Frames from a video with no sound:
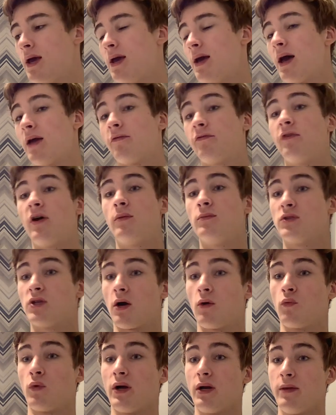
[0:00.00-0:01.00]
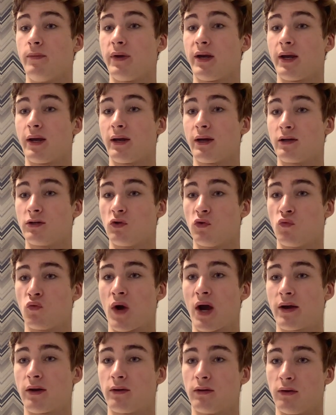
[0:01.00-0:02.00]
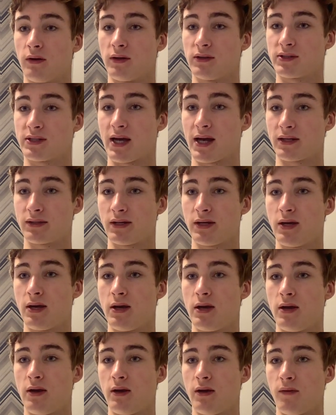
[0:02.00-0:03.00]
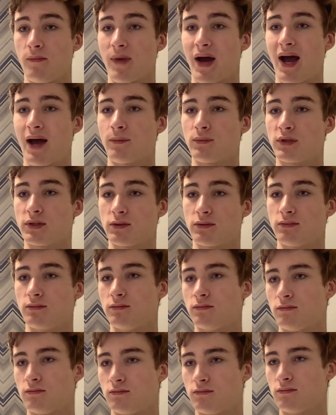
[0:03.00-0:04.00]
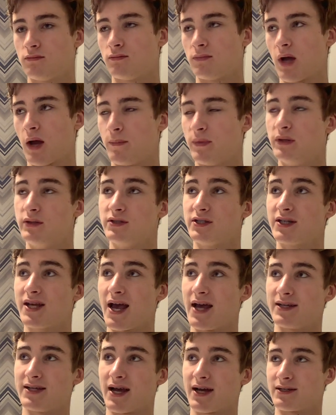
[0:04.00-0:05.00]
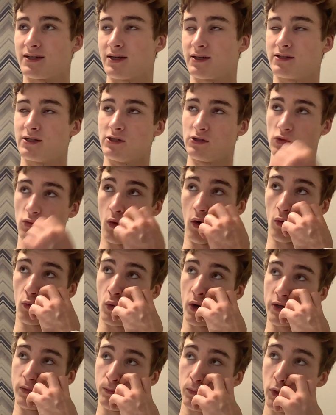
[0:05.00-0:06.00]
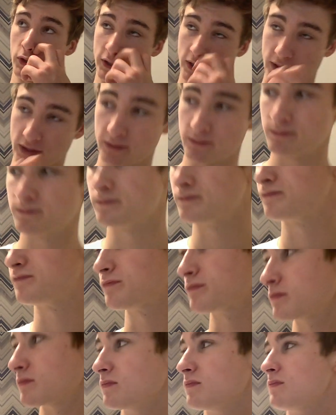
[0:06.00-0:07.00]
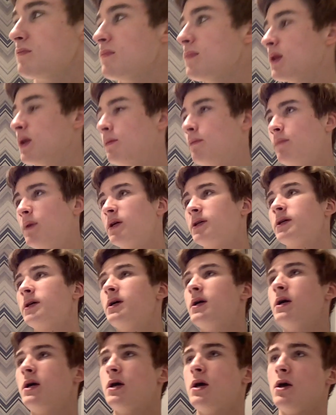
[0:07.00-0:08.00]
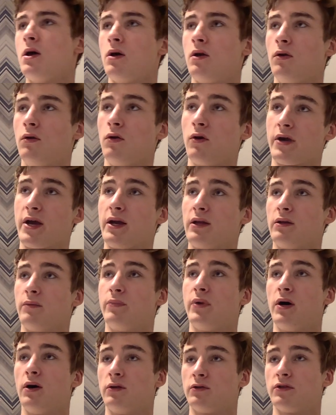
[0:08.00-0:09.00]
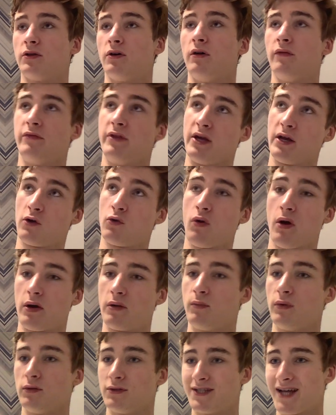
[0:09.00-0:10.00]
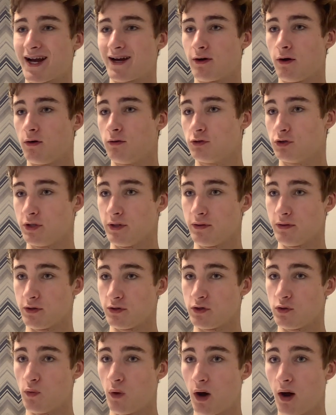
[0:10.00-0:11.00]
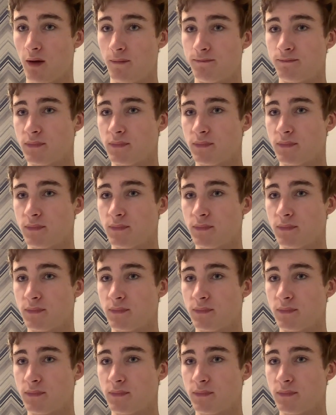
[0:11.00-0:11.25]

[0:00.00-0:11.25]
And firms are really beginning to recognise that. Perhaps, scare tactics is the wrong way to put it, but looking the part of the incredible technology that you are.